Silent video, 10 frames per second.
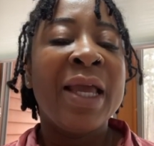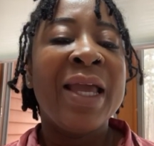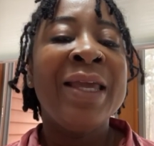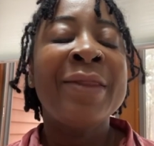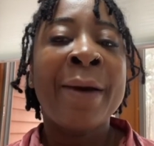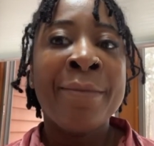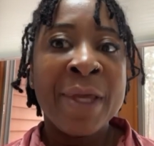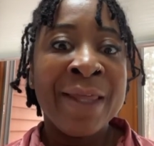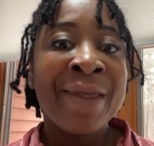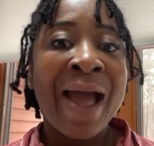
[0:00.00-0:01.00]
in the,
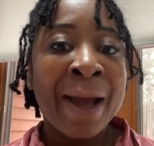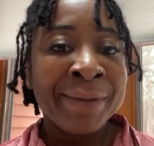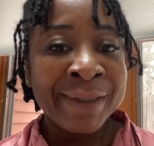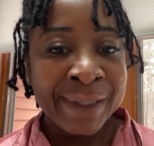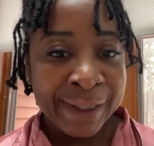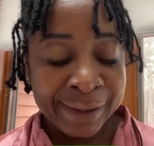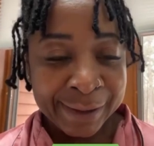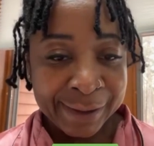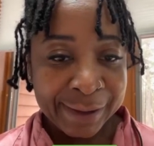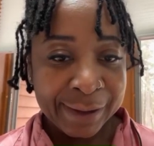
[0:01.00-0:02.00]
in the
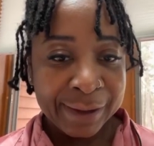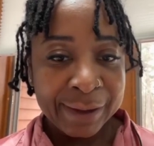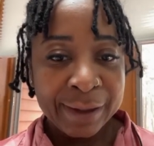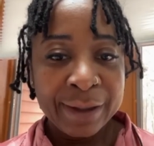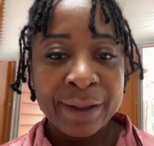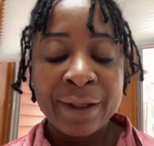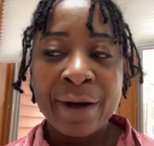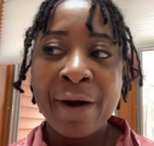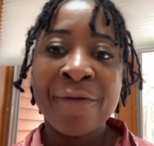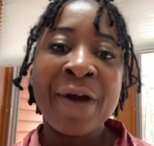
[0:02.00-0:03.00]
absence
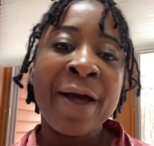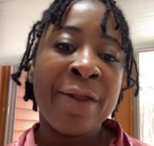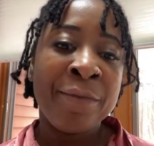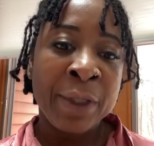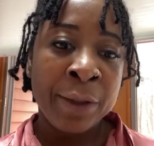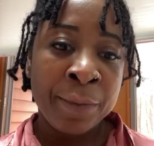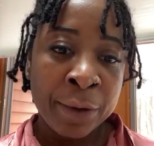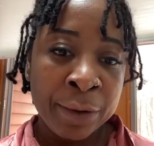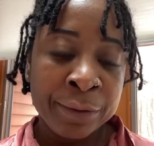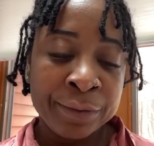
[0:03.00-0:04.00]
of other people?